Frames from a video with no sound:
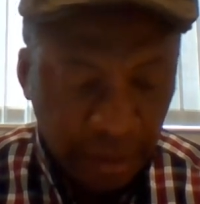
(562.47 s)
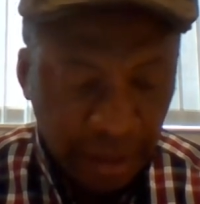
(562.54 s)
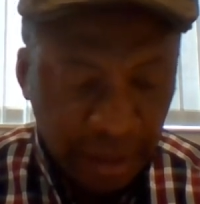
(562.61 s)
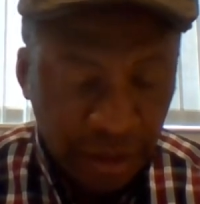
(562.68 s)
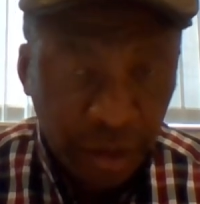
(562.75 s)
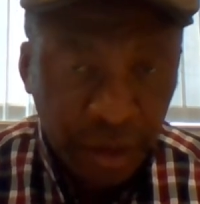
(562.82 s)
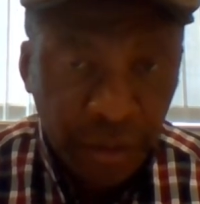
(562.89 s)

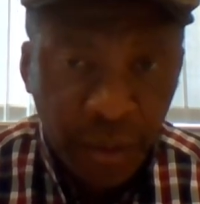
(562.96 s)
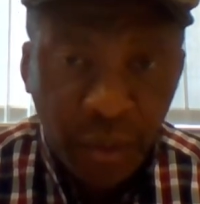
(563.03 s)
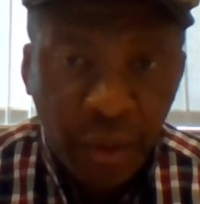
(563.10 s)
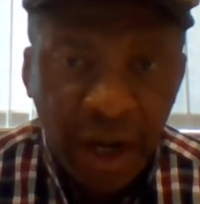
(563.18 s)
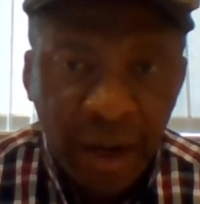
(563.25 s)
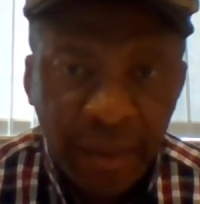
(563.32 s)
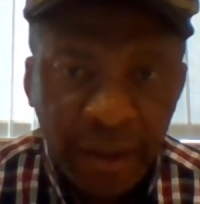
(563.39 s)
so the
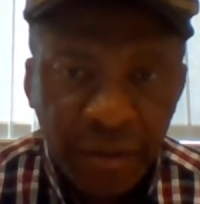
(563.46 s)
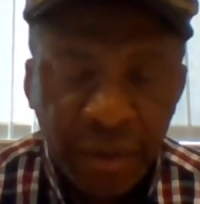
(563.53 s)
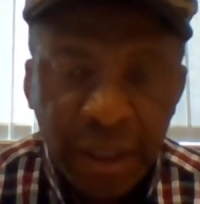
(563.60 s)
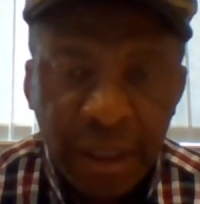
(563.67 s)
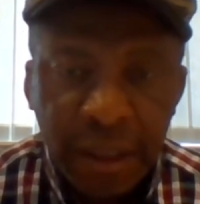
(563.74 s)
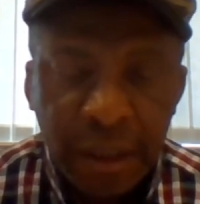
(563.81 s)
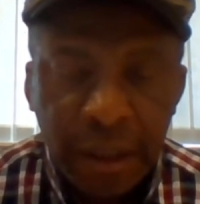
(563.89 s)
requirement
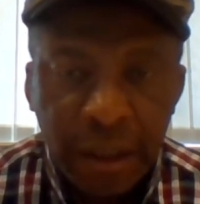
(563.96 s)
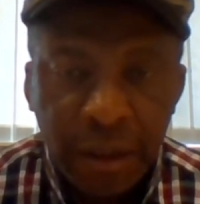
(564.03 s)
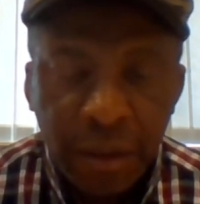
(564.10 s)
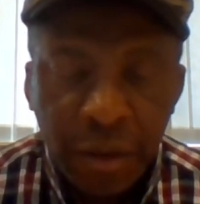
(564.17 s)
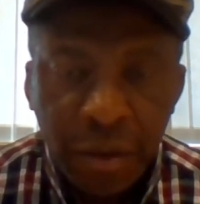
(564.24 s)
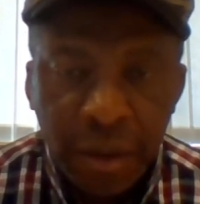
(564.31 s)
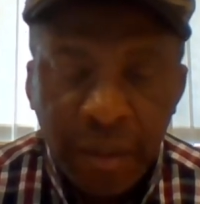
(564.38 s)
really is
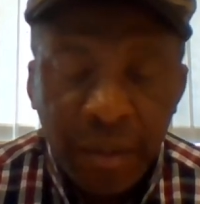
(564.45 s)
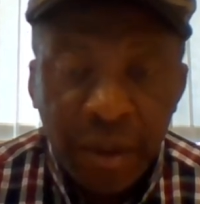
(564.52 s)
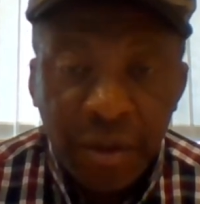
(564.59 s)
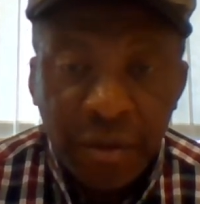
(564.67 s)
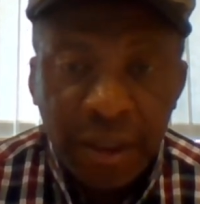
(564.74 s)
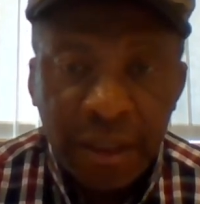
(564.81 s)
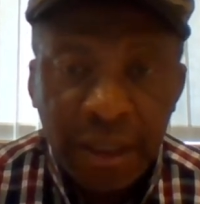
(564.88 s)
to
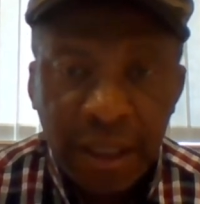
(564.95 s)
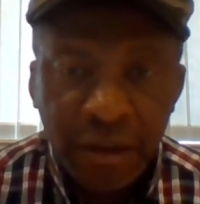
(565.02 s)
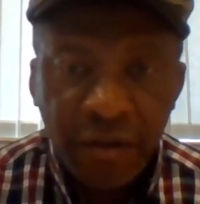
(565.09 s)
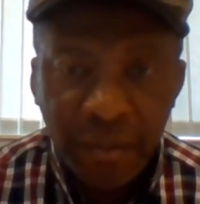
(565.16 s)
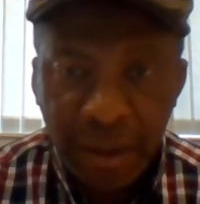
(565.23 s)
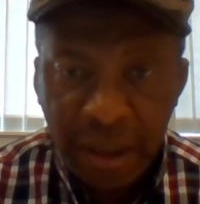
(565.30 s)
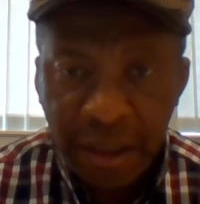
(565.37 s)
demonstrate that
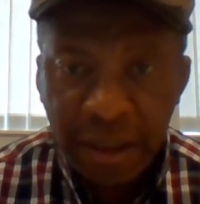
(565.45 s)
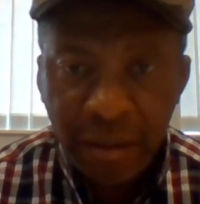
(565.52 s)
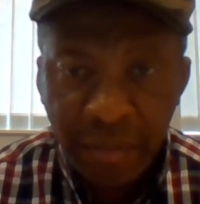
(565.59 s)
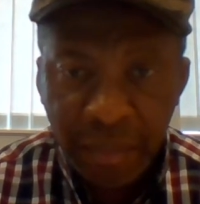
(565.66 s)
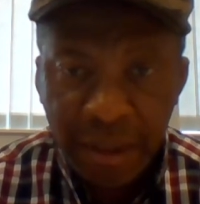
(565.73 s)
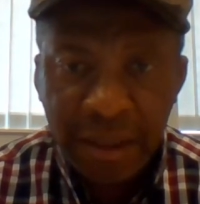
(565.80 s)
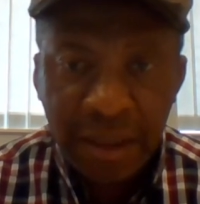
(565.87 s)
the
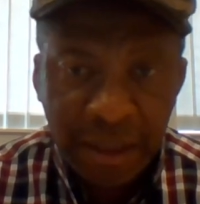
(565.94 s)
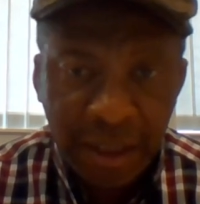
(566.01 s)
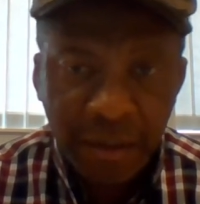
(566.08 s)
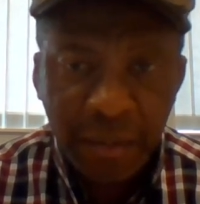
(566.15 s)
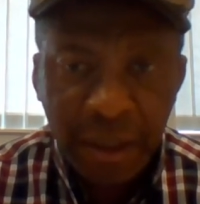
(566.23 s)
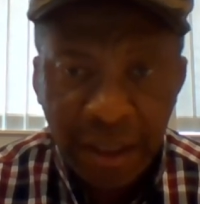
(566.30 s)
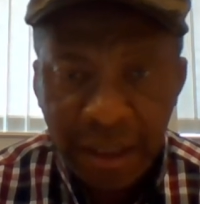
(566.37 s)
business has
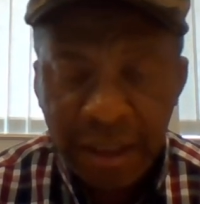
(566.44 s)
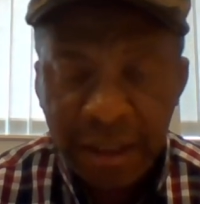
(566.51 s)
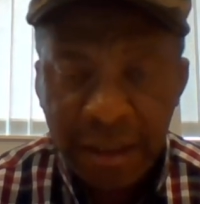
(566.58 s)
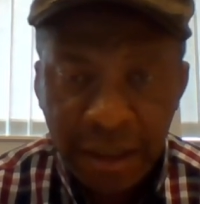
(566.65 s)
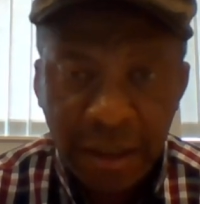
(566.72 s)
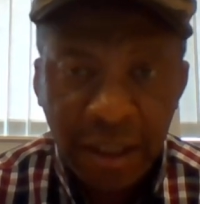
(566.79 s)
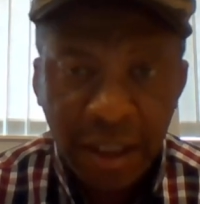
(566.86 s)
been in
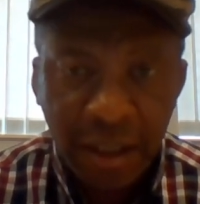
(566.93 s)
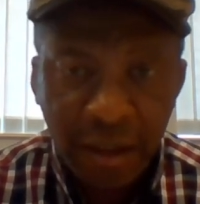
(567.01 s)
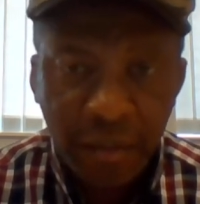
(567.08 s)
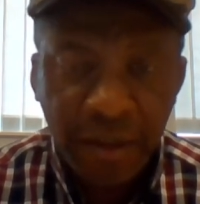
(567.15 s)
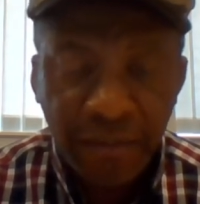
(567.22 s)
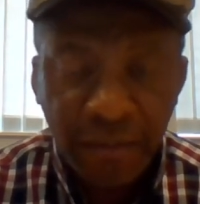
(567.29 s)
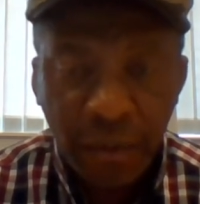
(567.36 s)
existence
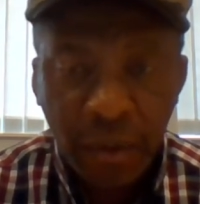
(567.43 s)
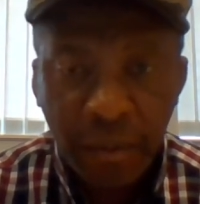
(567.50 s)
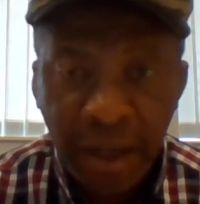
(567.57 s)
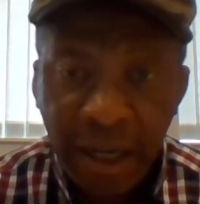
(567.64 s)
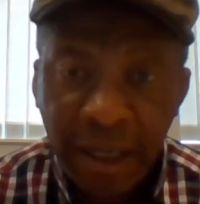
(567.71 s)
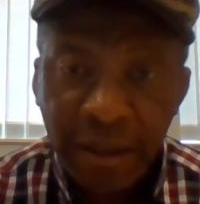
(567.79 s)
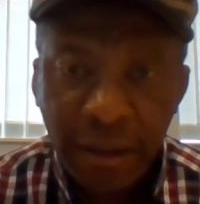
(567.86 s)
before
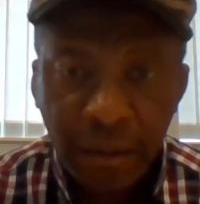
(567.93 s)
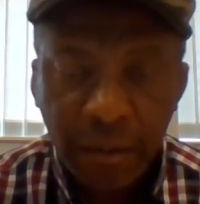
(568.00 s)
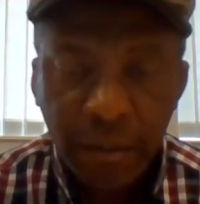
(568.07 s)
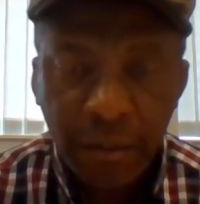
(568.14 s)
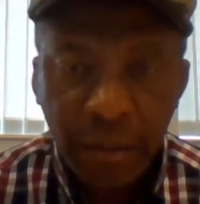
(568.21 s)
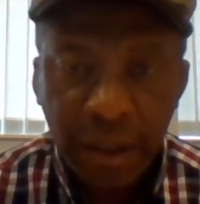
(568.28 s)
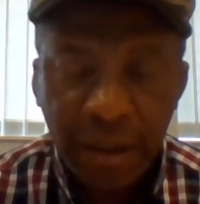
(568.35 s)
March,
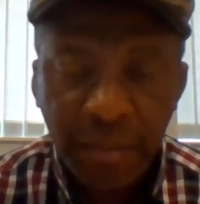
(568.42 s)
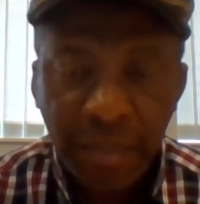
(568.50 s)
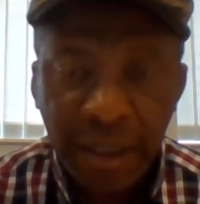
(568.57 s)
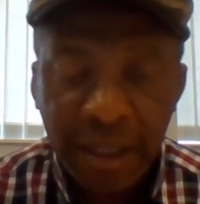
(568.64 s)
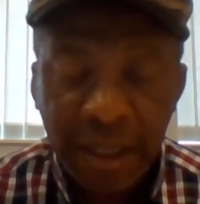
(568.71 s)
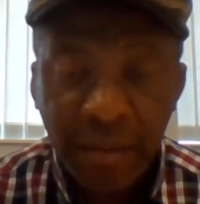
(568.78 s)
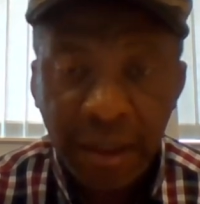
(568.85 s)
when the
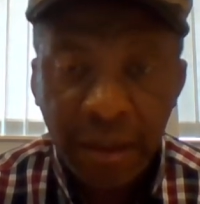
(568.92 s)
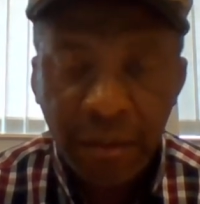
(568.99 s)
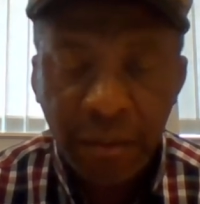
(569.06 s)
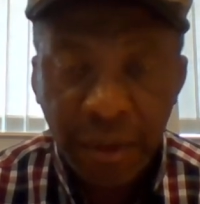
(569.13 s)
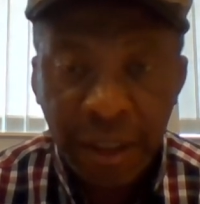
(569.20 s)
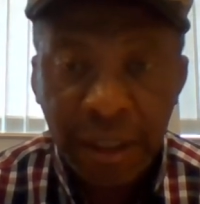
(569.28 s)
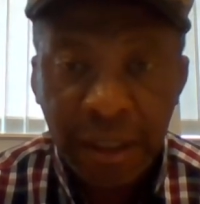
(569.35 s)
pandemic
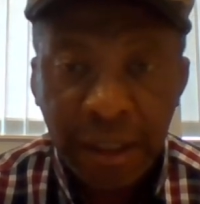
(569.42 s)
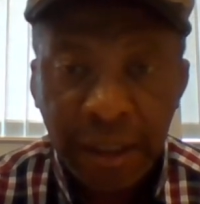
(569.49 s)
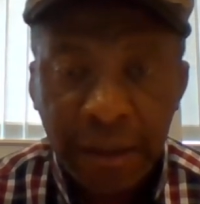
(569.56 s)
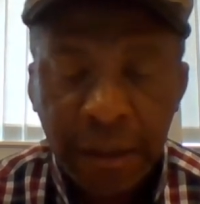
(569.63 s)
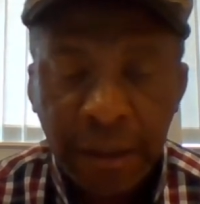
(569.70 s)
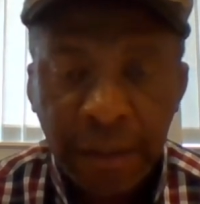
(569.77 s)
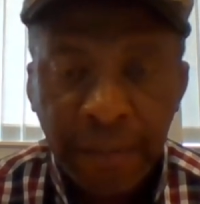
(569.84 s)
really
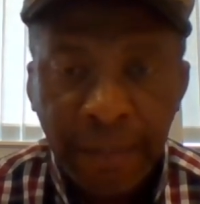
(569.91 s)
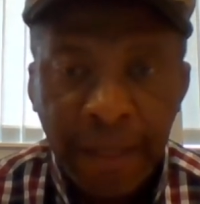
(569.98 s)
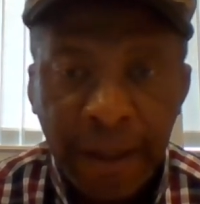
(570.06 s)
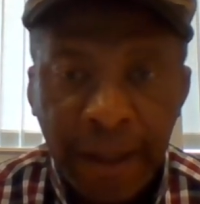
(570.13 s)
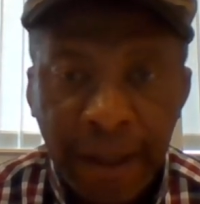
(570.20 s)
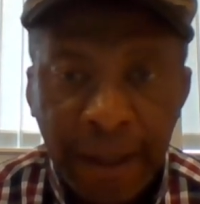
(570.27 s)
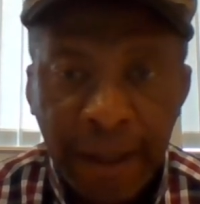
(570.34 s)
hit.
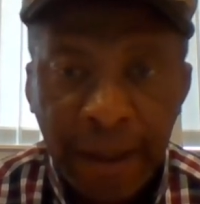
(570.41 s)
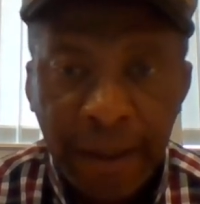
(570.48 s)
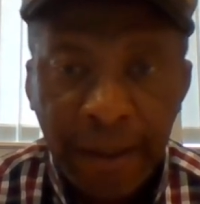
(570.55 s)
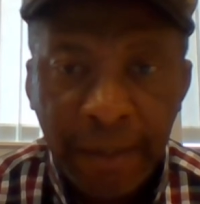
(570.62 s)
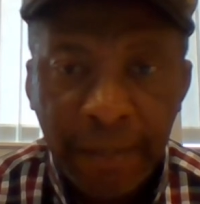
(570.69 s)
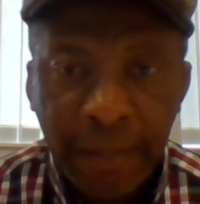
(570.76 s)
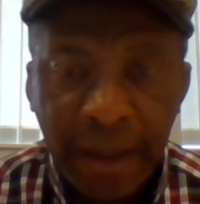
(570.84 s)

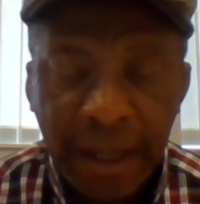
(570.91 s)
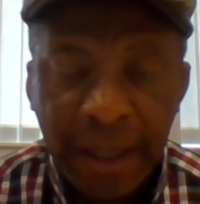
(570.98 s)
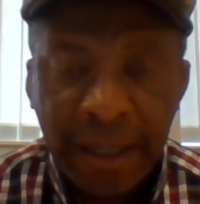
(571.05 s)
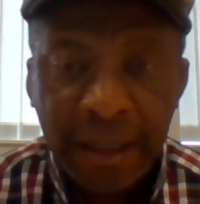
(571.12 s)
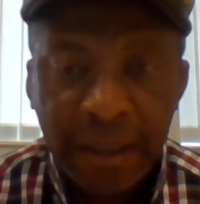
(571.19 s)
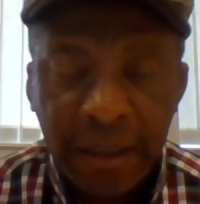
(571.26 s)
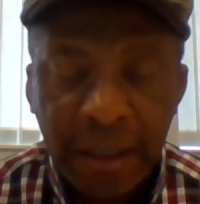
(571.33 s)
And
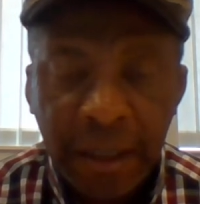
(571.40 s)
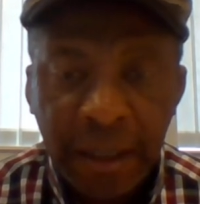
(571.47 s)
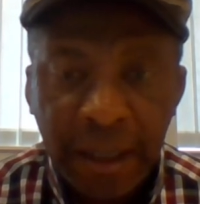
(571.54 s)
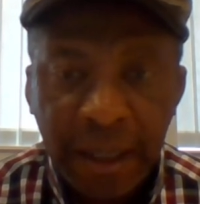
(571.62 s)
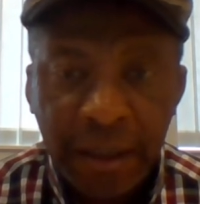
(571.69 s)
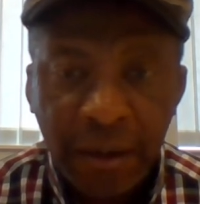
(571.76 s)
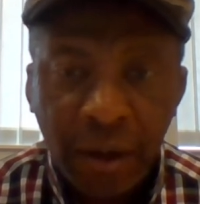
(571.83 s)

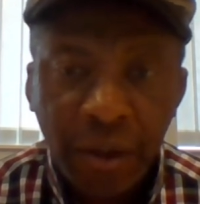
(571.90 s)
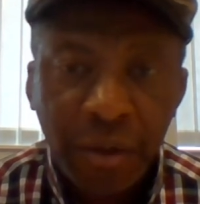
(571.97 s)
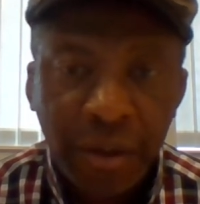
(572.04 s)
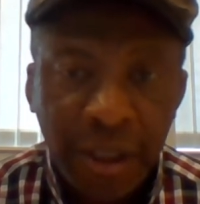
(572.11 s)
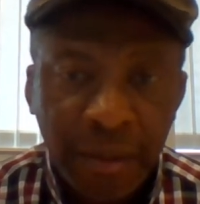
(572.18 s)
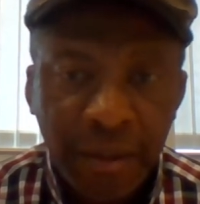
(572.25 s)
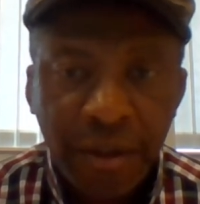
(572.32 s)
also
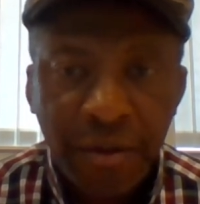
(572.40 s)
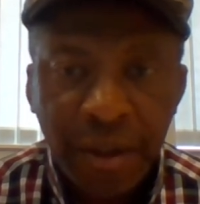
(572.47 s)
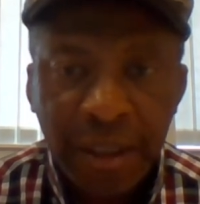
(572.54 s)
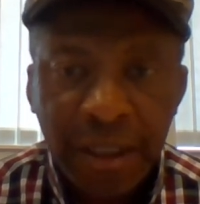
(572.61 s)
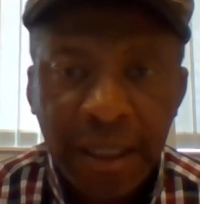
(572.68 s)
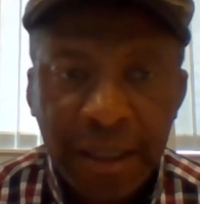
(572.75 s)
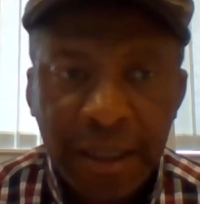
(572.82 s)

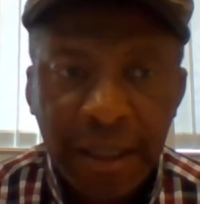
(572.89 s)
demonstrate that